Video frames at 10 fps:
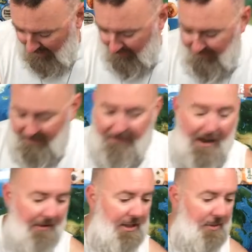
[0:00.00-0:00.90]
And then I
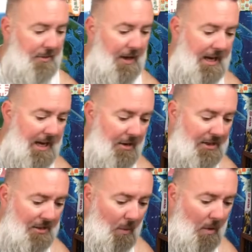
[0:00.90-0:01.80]
found this one right here.
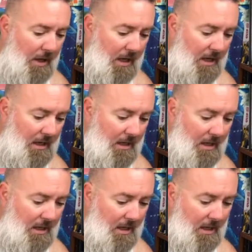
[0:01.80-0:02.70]
It's a Wheatie.
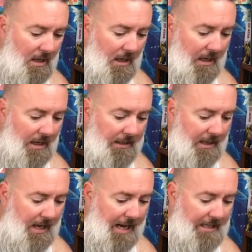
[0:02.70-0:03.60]
It's a
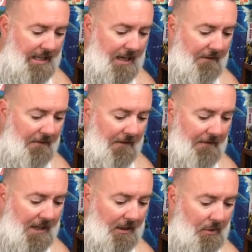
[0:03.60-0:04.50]

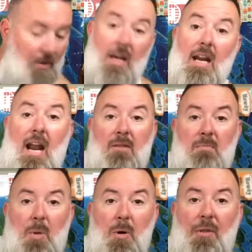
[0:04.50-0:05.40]
1953,
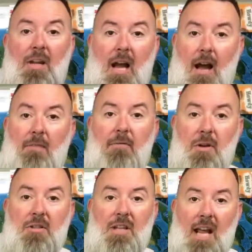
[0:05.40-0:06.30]
and both the
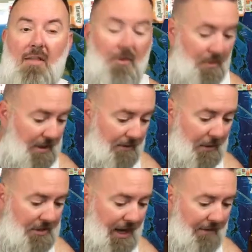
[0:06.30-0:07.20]
obverse and the
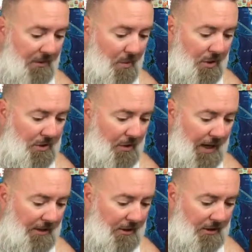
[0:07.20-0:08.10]
reverse have the wood
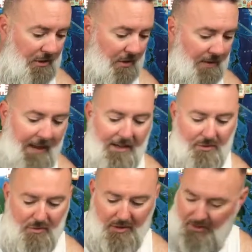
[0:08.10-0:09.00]
grain look to it. That
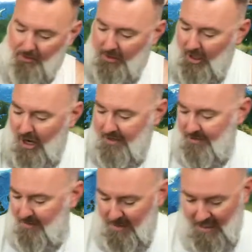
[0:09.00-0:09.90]
is really, really
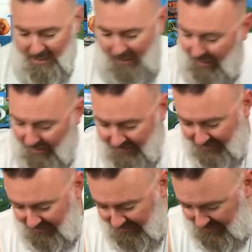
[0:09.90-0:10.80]
awesome.
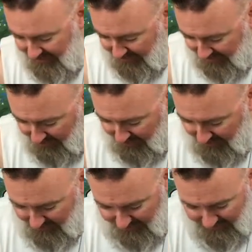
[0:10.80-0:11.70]
Anything else? Come
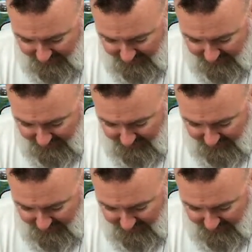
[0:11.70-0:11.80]
on.